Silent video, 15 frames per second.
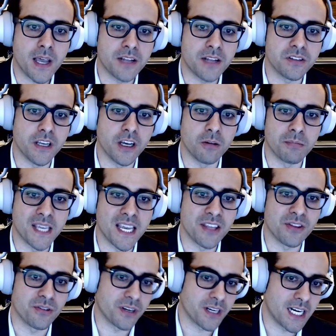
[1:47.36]
to help
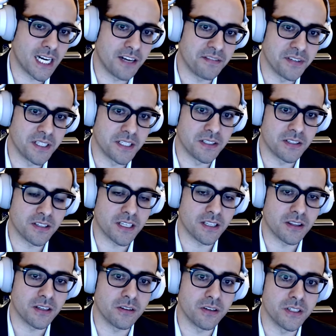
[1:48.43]
gain their confidence that
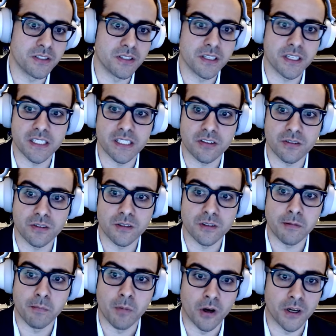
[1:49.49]
there is a customer
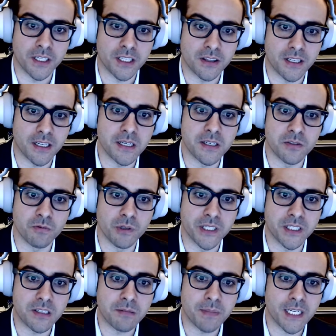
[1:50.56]
in a market that is
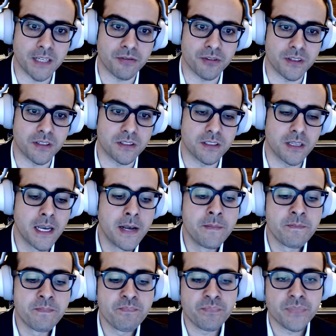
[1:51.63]
willing to pay for this.
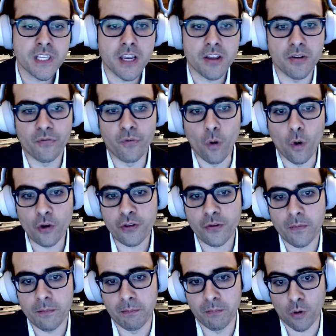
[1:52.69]
The fourth
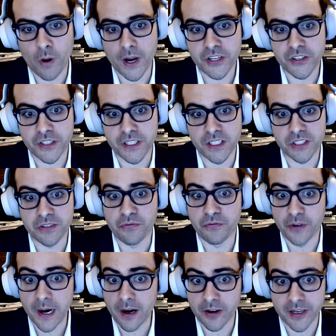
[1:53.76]
question is a
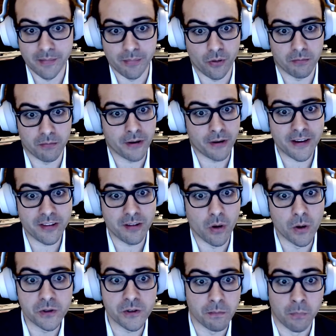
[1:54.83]
very important, probably the
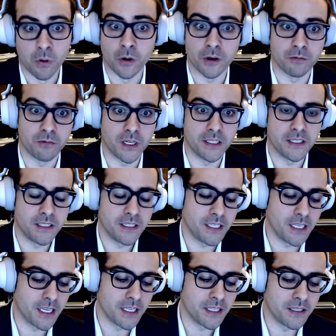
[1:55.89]
most important one,
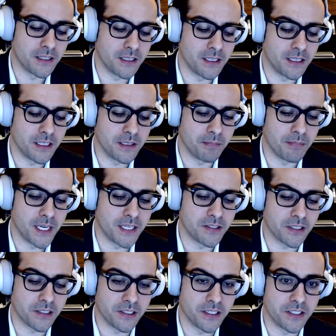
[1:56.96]
and it
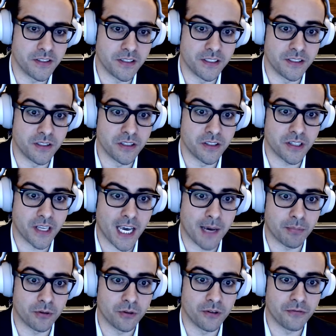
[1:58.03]
basically is this
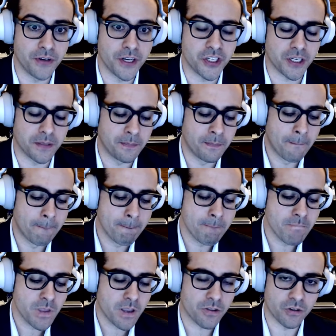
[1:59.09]
capital efficient?
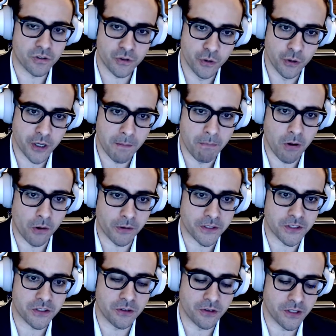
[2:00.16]
There's 2
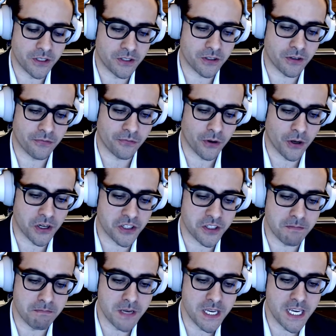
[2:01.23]
components to this. The
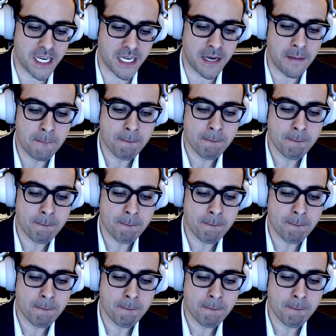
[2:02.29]
first being,